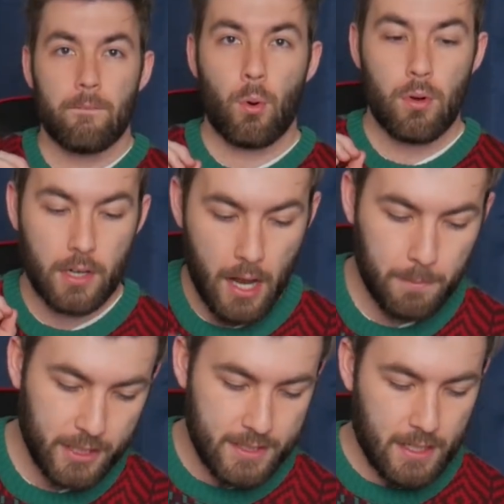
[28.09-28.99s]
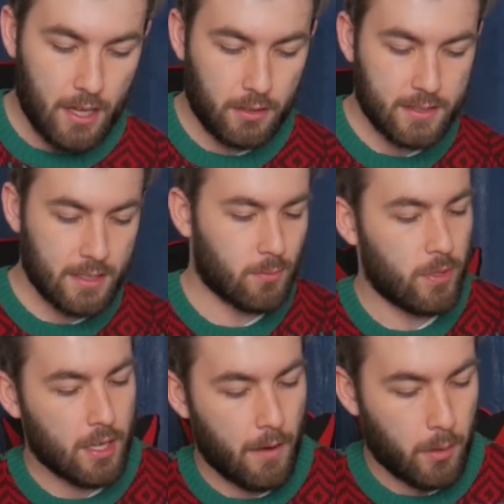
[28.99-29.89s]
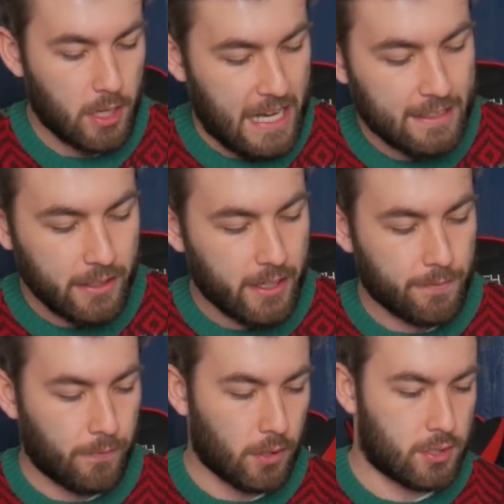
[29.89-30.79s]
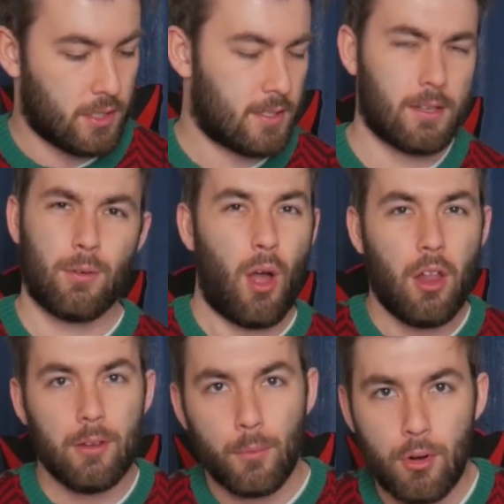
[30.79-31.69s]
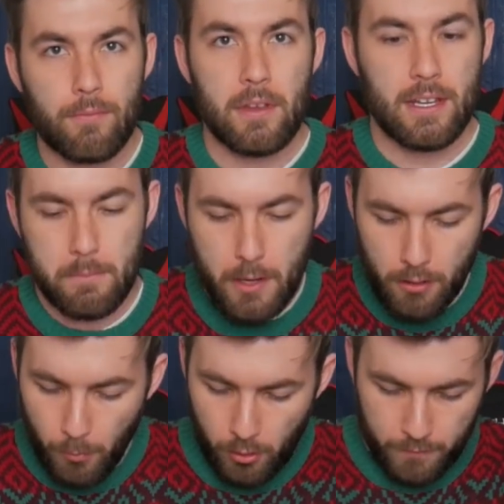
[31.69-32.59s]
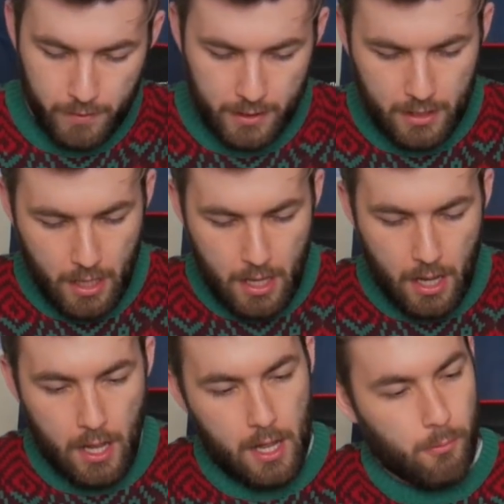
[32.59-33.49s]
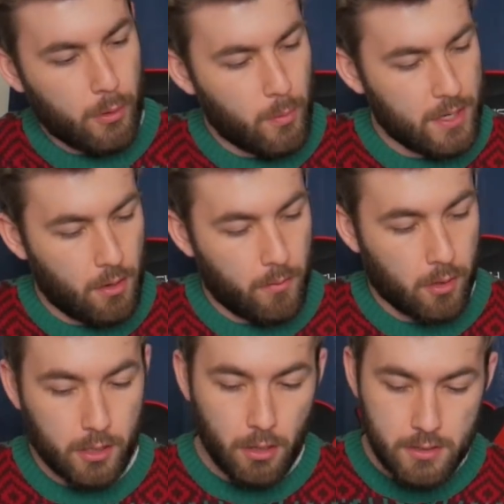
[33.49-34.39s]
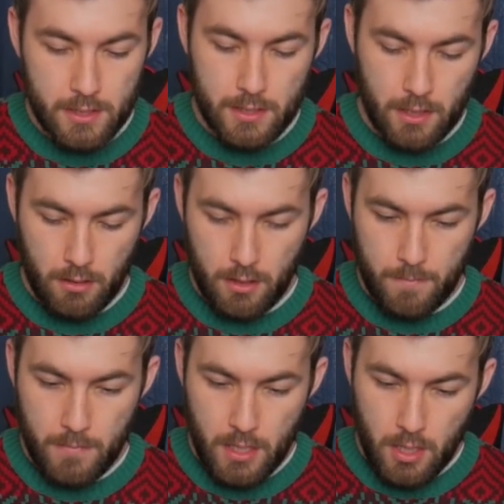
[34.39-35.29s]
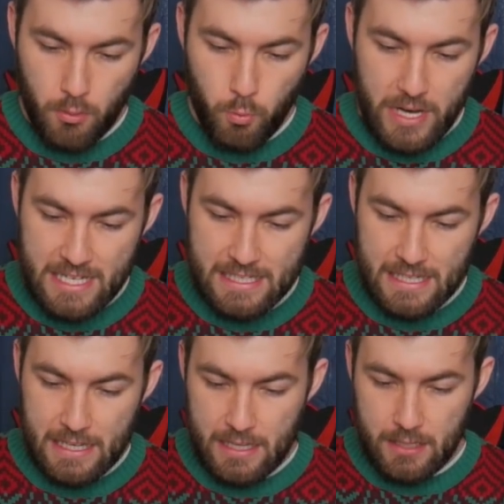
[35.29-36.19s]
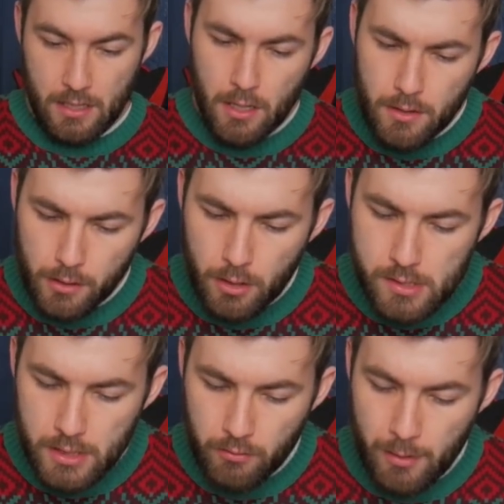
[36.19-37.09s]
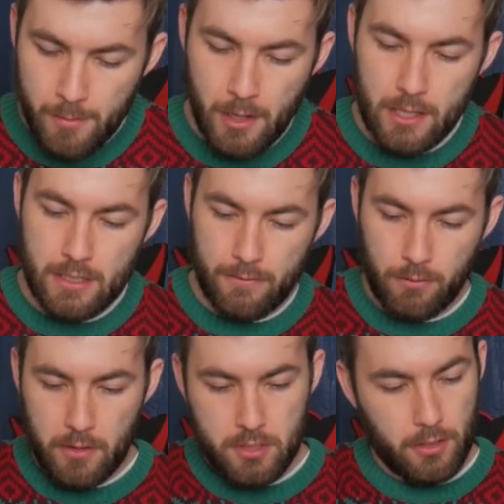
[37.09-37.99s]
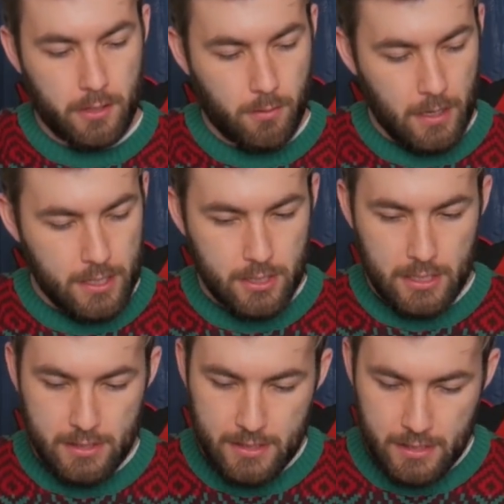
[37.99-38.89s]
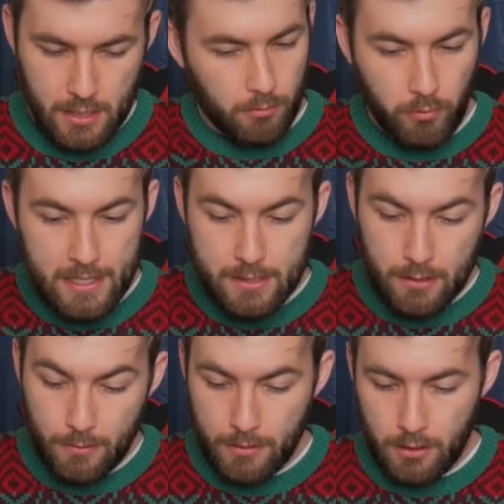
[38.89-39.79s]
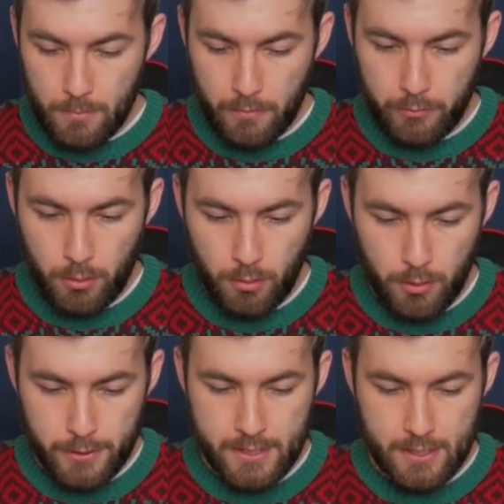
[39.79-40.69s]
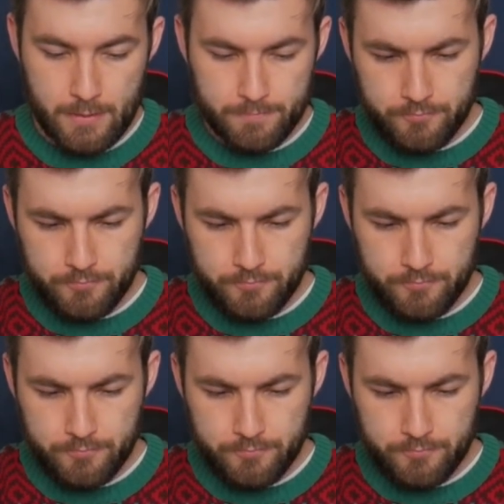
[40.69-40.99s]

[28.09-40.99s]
For complex analysis, we covered analytic functions, so holomorphic and meromorphic. Uh, we went over Cauchy's theorem. We did the Cauchy-Riemann differential equations, residue theorem, of course,